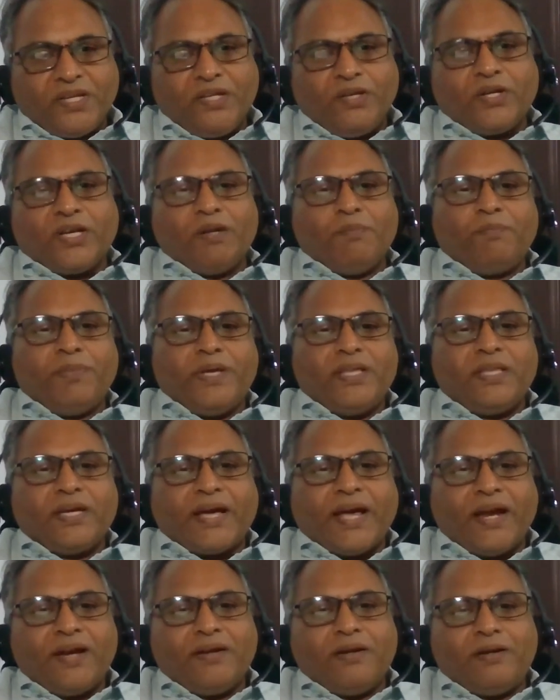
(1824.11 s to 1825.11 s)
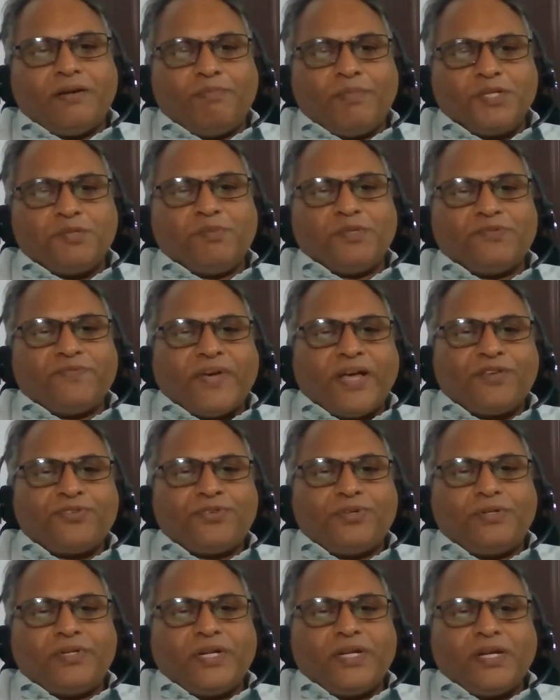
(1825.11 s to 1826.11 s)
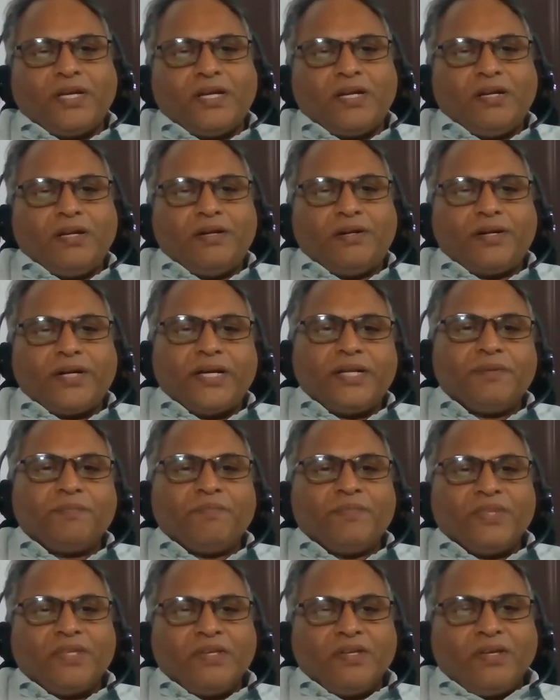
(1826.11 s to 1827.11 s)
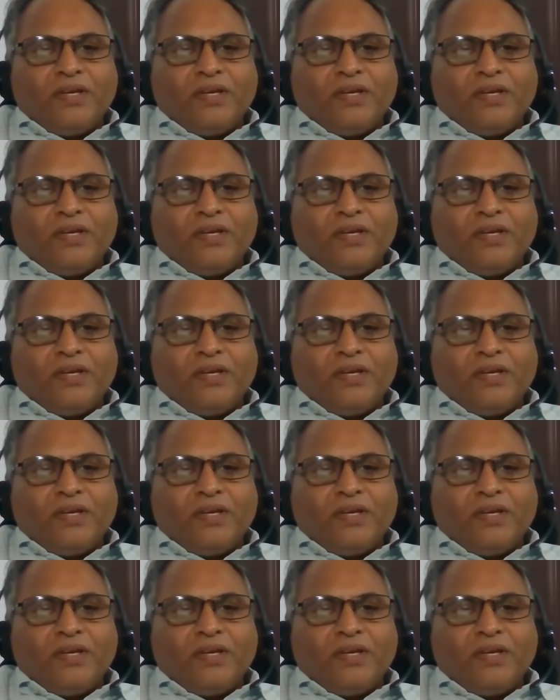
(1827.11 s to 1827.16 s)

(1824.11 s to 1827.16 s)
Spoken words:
then you can pay the carrier much faster, right, earlier, right?